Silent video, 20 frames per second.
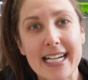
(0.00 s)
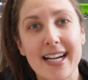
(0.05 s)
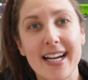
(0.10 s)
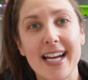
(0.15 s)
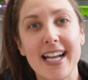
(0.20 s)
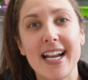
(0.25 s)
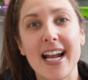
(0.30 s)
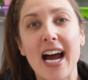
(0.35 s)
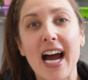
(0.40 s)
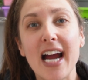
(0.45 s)

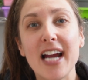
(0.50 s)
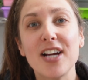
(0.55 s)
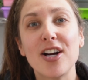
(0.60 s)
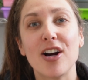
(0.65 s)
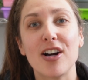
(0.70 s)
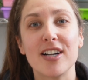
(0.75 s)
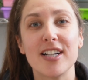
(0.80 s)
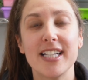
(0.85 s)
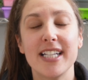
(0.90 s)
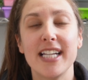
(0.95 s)
and I
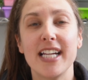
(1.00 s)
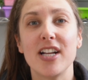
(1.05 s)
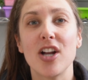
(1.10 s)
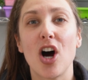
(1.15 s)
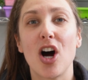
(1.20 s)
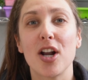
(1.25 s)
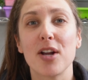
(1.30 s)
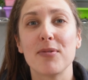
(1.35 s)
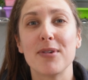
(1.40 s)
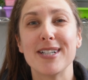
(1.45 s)
garden in
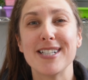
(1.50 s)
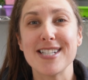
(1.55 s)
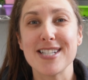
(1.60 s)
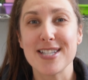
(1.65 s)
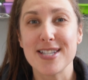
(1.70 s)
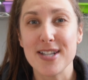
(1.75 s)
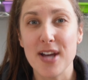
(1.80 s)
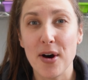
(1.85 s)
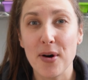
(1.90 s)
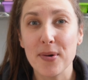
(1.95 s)
Ottawa
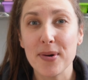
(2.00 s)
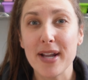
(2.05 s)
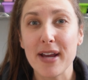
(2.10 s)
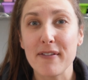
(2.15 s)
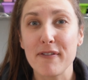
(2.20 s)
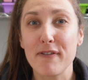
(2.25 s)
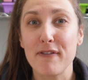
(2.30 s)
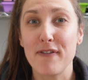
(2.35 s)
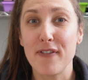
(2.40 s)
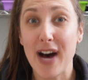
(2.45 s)
Zone
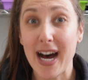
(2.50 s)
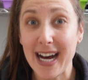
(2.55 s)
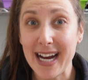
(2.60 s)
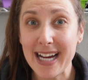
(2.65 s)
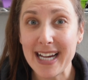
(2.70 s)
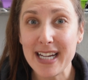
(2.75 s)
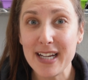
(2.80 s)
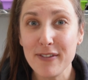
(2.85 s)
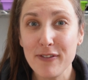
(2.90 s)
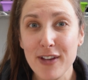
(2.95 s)

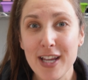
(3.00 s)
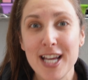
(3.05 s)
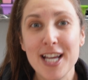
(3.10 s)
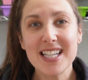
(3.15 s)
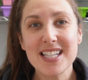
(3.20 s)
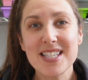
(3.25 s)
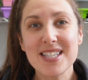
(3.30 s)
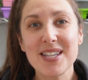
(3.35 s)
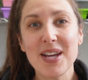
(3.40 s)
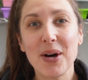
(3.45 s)
5.
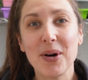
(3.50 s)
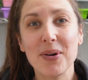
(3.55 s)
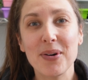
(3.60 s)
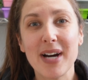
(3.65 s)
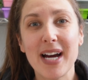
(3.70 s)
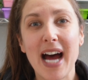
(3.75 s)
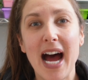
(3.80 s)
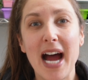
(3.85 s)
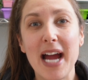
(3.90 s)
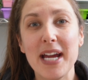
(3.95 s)

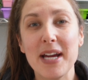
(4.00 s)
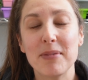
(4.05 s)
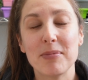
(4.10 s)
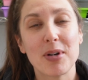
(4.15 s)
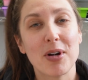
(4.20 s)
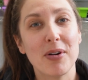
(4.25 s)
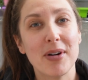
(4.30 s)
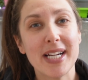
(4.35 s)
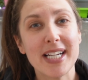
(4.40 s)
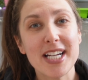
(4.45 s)
So I am
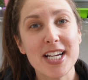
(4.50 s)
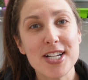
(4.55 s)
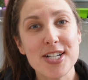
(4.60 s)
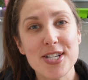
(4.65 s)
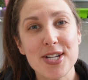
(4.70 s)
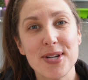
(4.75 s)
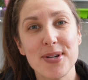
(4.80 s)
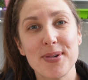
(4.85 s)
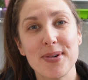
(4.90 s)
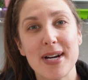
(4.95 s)
going
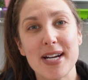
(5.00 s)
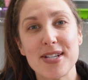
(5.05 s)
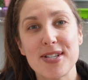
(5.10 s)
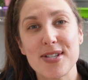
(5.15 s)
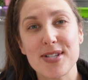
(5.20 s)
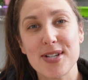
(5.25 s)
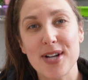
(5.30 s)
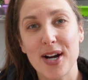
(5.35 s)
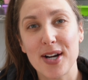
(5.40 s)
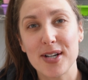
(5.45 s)
to
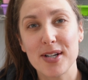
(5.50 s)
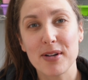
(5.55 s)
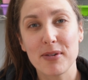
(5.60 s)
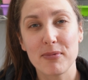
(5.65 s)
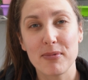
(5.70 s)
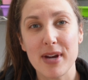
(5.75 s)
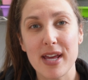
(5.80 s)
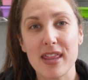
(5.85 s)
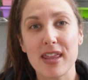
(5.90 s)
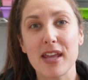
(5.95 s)
start
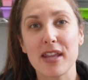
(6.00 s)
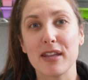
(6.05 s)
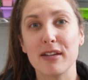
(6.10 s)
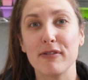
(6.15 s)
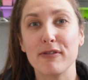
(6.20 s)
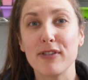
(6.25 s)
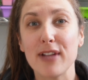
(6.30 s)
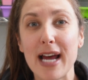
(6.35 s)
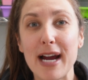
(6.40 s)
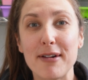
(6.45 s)
with the
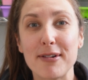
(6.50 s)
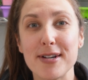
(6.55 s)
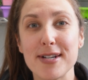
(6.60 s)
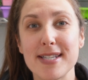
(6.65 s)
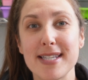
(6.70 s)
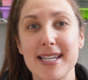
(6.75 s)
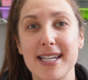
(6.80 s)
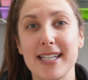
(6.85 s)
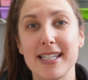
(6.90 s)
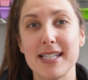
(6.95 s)
flower
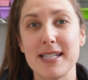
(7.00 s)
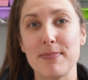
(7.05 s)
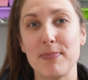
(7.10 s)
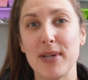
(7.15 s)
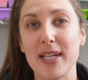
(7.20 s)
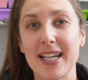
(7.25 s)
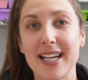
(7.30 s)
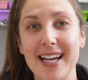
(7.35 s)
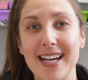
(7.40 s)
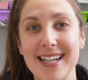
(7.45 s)
seeds
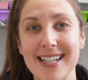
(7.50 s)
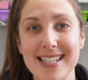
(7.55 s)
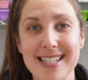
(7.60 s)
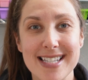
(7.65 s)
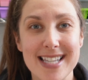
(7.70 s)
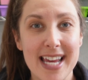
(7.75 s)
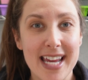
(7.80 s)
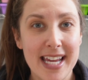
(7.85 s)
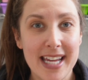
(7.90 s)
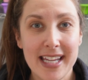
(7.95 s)

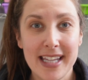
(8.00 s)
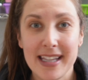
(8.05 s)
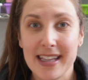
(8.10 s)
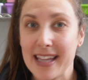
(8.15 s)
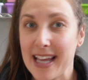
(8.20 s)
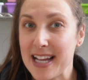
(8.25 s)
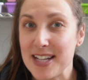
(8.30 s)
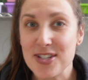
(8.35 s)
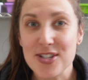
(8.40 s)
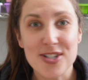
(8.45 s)
because
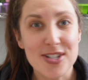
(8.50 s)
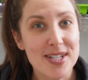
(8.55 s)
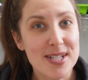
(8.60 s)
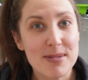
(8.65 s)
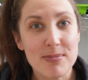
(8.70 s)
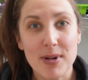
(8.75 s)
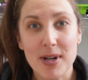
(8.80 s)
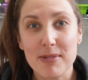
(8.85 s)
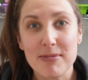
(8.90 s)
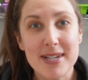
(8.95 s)
that's
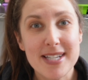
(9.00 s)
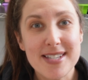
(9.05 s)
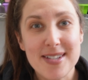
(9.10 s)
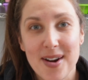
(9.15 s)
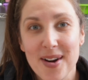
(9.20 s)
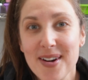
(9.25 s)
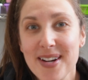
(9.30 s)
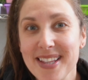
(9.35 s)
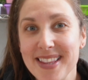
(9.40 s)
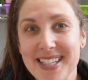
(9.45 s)
just where we
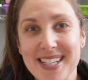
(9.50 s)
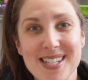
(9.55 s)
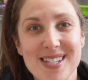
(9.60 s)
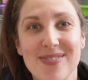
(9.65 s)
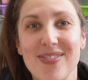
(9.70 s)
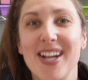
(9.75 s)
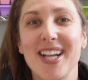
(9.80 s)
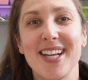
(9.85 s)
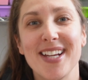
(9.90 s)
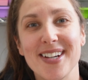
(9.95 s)
start in these
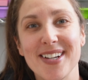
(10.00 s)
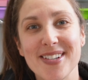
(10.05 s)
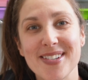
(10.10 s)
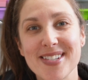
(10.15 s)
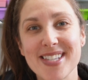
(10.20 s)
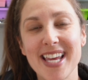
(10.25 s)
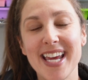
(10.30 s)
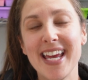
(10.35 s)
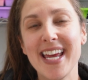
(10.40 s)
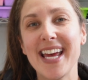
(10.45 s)

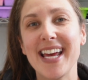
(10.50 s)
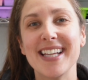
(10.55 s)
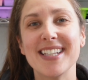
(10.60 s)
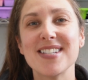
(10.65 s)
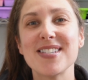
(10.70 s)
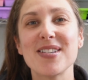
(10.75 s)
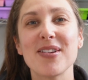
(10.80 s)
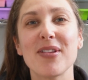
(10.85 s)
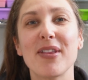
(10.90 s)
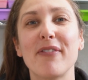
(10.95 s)
videos.
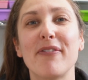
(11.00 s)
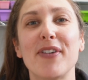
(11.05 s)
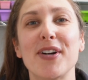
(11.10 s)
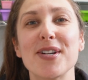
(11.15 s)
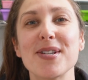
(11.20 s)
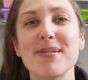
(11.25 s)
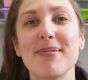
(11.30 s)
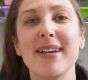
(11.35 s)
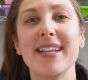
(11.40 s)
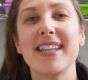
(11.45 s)
And so the
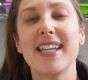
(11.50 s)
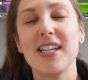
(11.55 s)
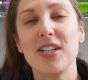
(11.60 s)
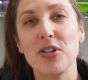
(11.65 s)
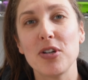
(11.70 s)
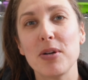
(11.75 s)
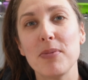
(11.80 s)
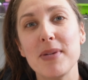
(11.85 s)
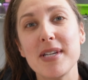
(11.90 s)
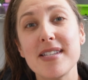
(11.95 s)
first one that
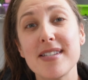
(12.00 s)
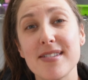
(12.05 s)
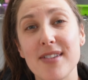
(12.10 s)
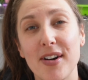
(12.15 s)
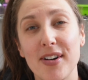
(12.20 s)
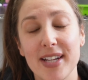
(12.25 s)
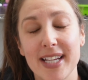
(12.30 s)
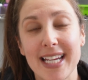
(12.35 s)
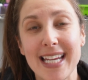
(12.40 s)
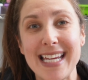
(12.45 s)
you could be
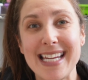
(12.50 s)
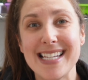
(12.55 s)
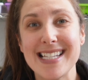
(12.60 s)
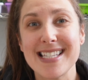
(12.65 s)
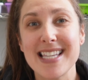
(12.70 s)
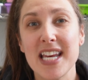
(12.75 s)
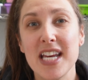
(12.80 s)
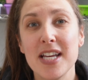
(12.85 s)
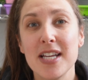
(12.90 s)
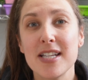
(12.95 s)
starting
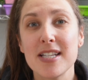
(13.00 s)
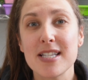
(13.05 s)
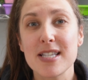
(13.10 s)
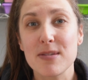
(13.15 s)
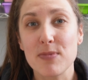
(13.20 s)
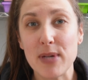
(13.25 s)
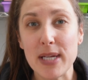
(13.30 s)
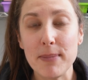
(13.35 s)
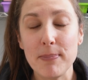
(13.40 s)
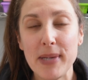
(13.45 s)
is
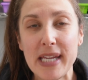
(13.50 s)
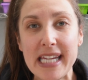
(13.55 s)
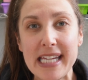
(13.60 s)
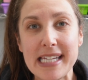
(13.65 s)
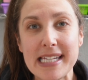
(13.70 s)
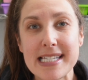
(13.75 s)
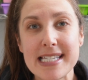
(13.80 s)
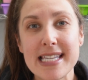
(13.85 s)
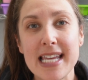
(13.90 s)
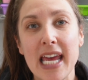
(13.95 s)
sweet
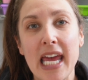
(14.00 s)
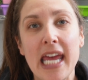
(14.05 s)
peas.